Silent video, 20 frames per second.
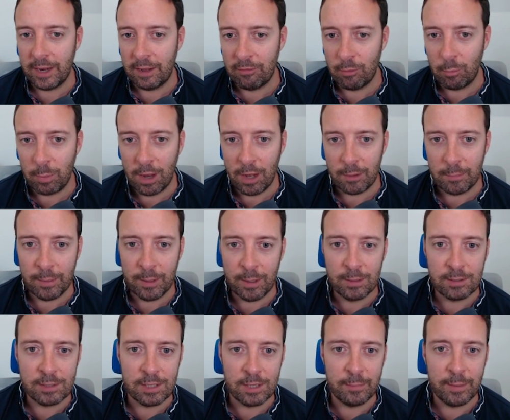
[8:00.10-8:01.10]
have a blog
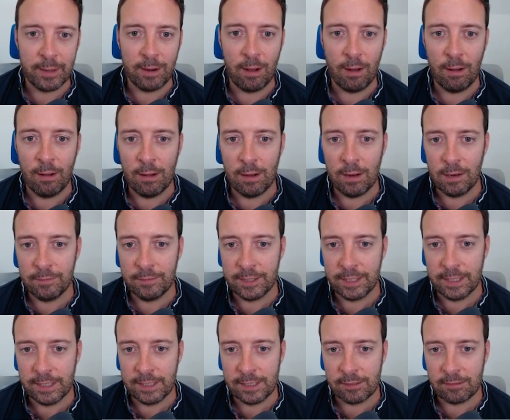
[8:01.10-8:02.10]
post about all of
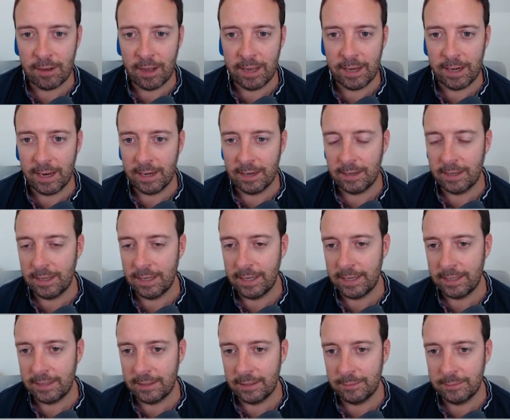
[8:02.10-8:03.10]
these, right? And I'd
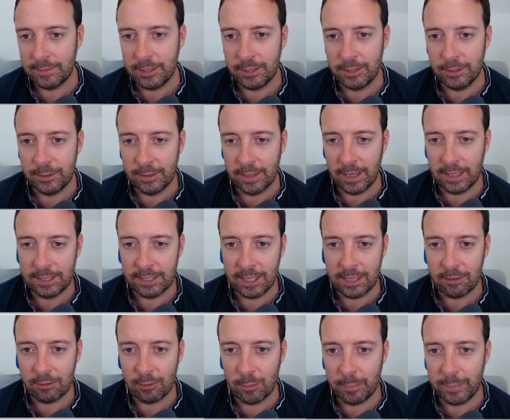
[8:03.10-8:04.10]
link them to a
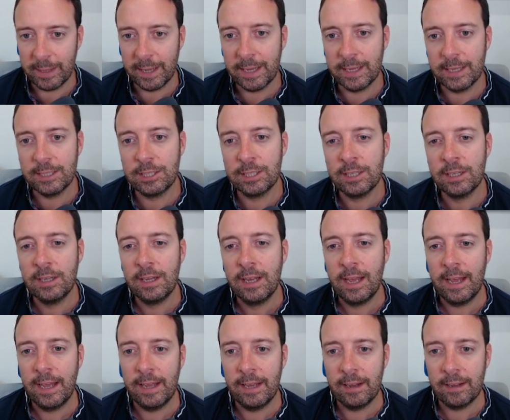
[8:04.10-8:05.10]
general page,
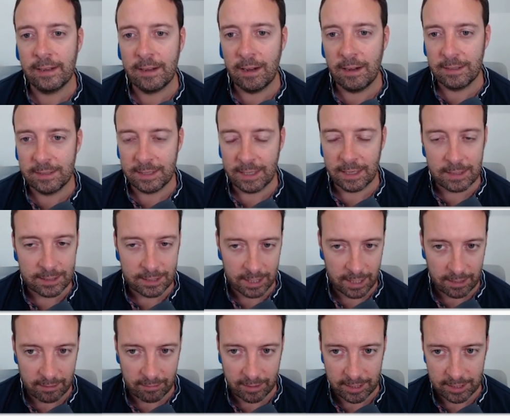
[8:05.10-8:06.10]
AI content
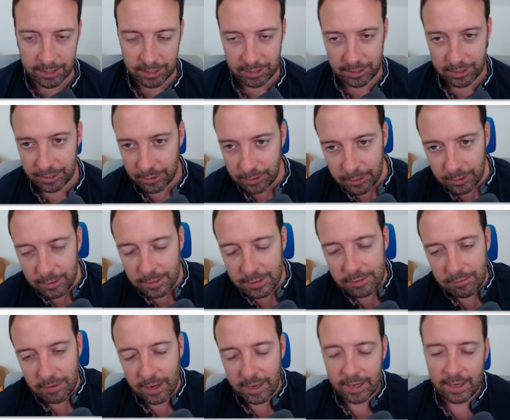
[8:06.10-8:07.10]
generation tools,
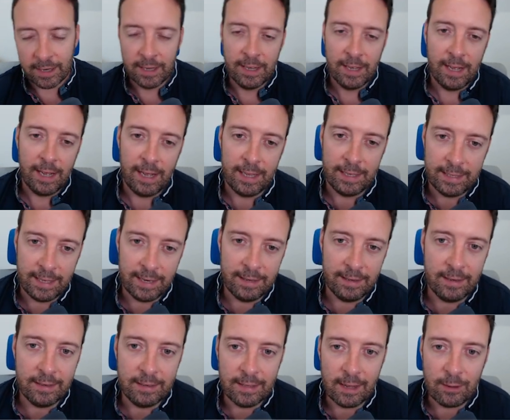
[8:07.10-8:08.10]
right? and then
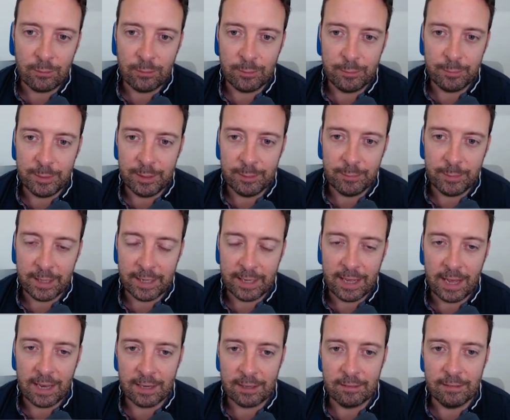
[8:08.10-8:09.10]
that will be my
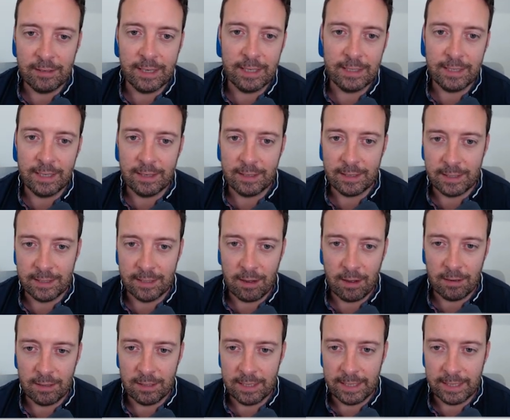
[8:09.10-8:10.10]
category and then i can
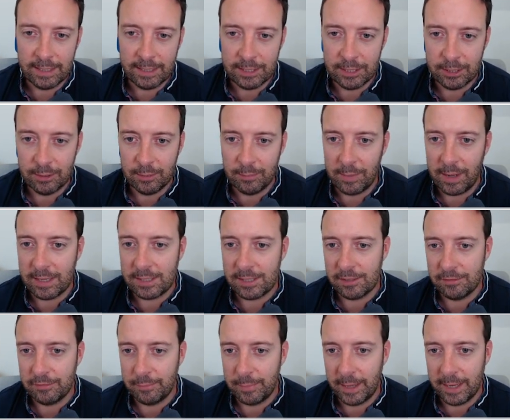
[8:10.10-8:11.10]
uh, link to a
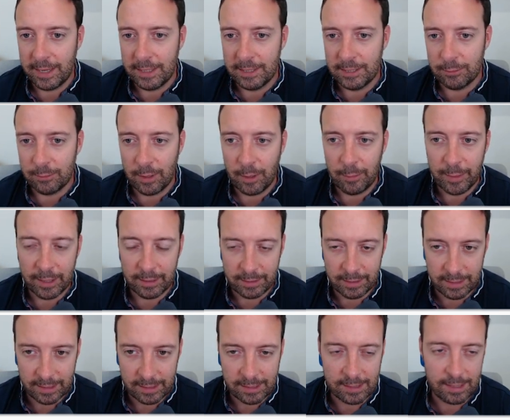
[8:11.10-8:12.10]
massive page about
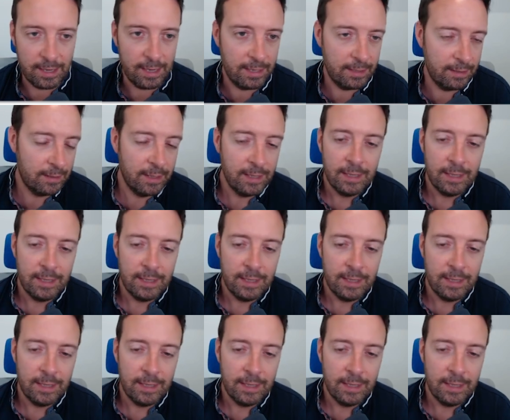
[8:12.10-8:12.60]
this and